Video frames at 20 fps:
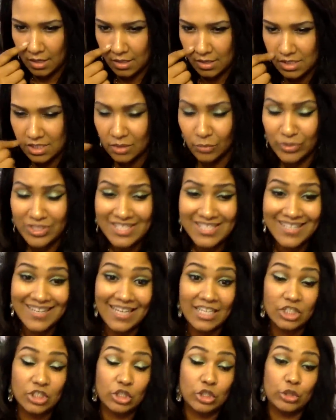someone said
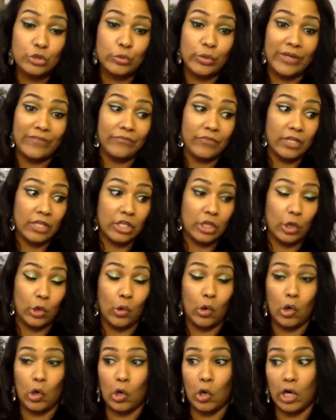I should do a
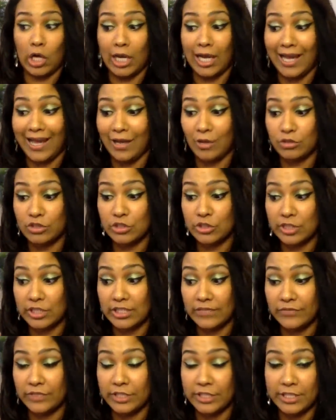video on how to
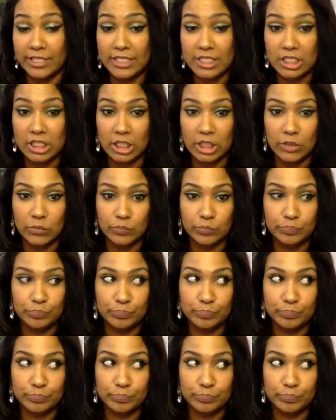leave a dusty,